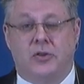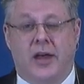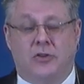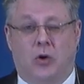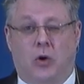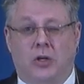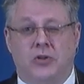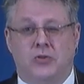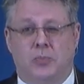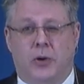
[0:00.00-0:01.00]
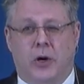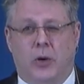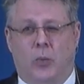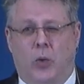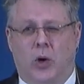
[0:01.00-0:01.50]
that the Holy
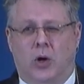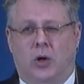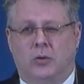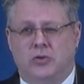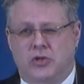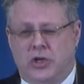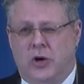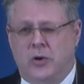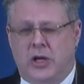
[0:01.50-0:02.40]
Spirit will show